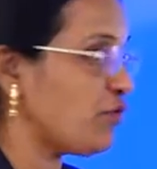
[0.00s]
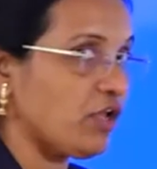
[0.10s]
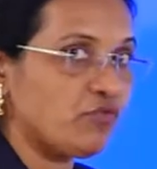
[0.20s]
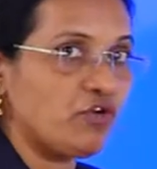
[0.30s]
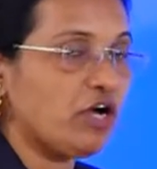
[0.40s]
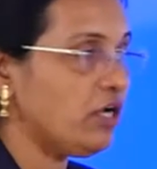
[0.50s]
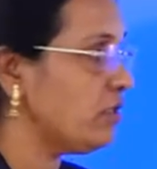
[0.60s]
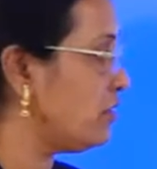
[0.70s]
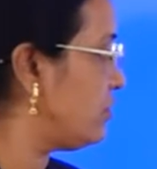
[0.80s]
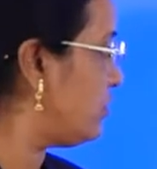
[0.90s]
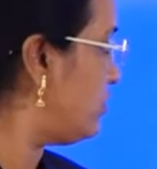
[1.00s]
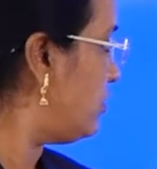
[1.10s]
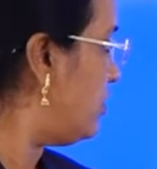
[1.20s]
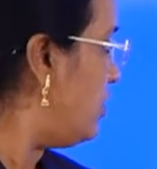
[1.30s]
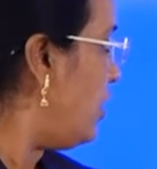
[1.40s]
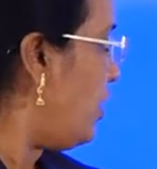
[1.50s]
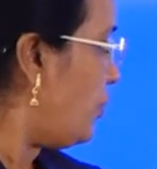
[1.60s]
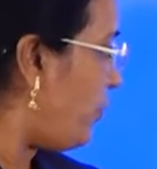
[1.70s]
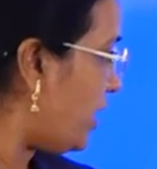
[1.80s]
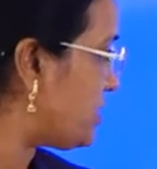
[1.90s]
framework,
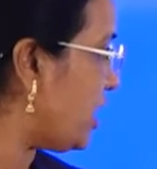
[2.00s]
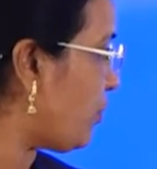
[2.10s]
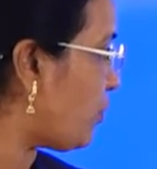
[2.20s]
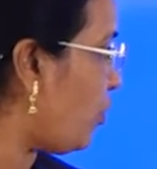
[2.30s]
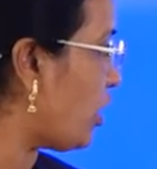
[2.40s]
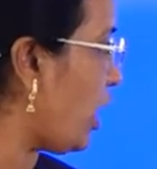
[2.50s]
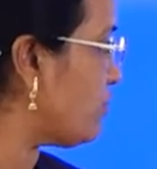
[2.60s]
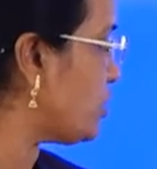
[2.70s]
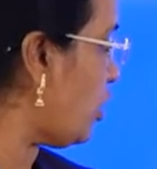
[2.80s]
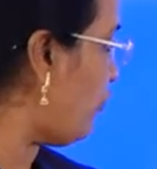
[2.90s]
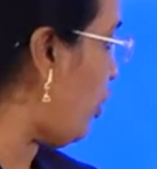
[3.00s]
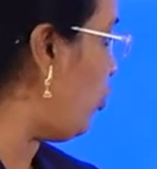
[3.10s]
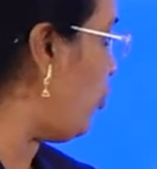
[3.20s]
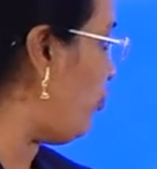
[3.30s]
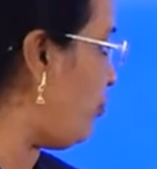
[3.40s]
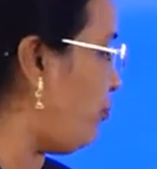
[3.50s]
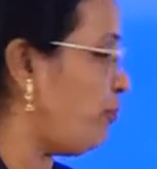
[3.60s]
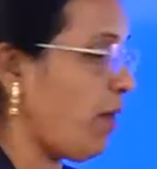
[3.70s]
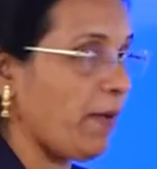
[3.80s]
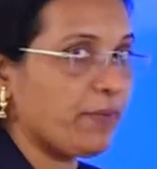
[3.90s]
basic programs of Hadoop
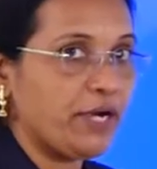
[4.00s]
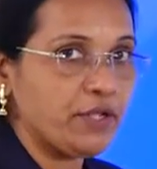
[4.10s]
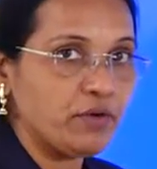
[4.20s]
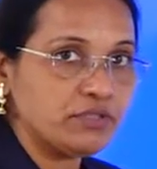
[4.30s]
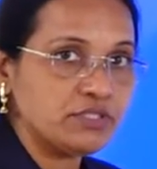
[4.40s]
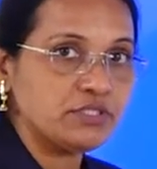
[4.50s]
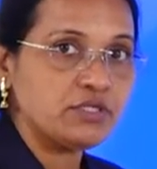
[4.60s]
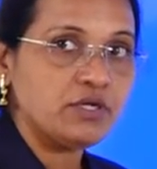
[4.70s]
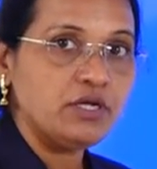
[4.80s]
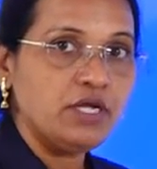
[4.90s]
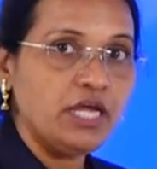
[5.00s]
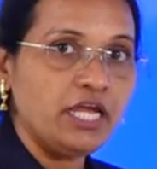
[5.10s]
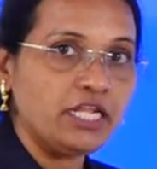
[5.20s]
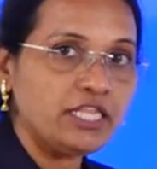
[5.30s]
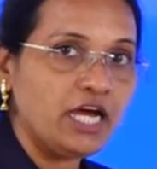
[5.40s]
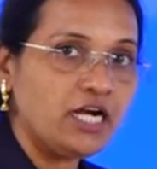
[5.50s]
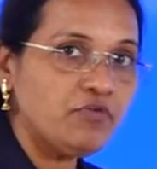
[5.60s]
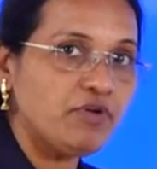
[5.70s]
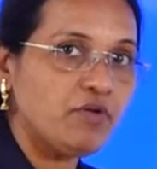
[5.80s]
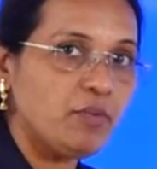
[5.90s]
MapReduce. In that
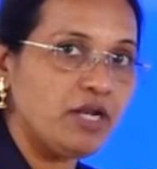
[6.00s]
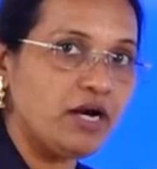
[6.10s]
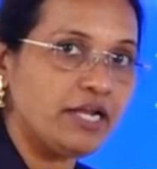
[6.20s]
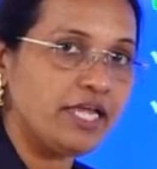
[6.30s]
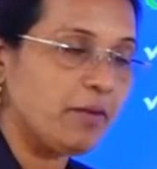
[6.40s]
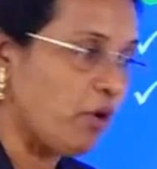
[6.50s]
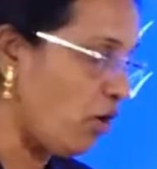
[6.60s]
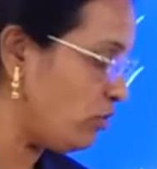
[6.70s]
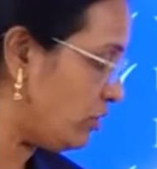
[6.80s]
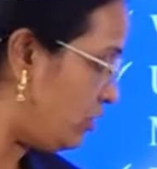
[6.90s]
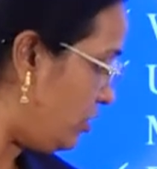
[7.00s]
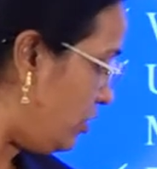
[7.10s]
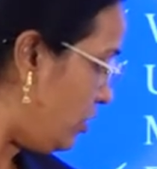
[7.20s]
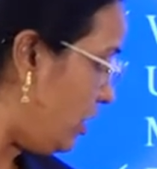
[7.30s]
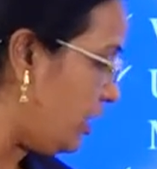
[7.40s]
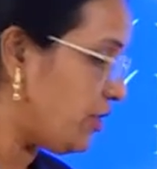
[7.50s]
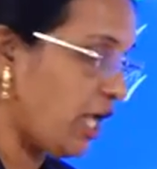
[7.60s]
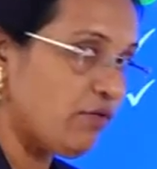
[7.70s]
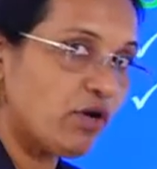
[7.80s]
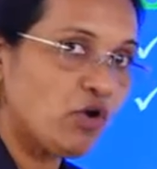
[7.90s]
we will be learning about
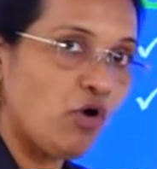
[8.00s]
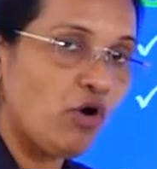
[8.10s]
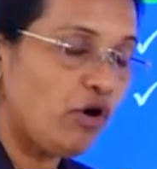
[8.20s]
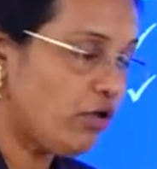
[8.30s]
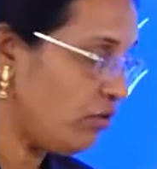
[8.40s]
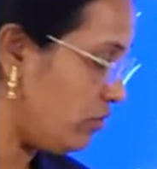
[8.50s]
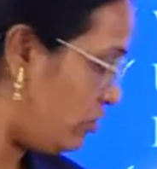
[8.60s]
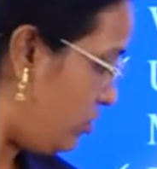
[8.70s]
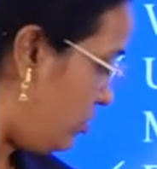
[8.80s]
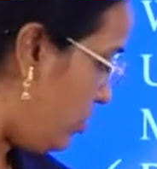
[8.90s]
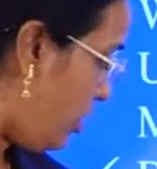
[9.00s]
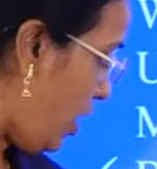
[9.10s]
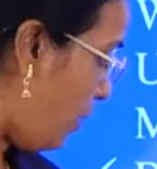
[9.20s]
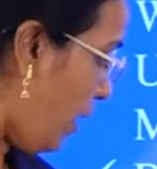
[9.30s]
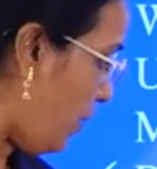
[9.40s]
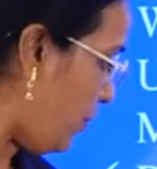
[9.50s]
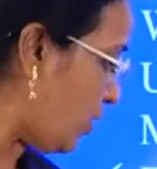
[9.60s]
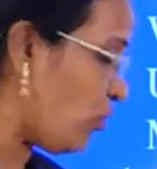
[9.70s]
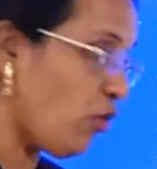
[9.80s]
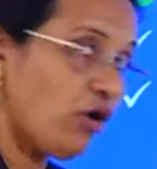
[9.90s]
driver code, mapper
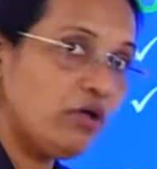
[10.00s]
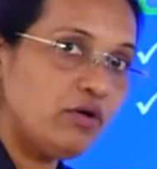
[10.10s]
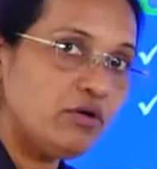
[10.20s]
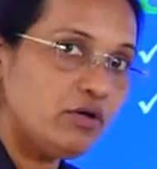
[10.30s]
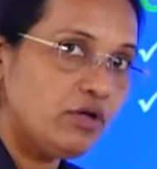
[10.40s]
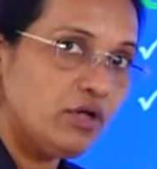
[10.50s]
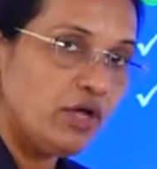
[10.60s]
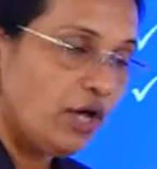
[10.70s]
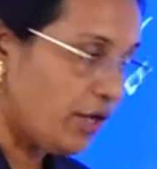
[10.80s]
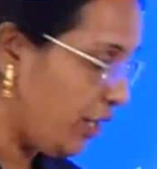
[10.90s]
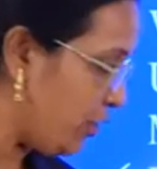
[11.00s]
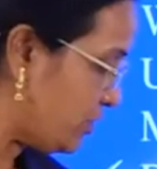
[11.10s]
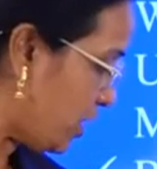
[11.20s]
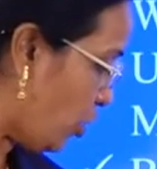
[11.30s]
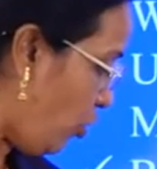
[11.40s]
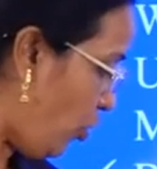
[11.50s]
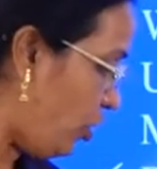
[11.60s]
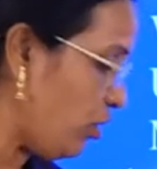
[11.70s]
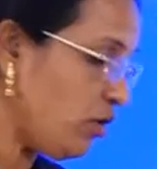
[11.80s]
code, reducer code,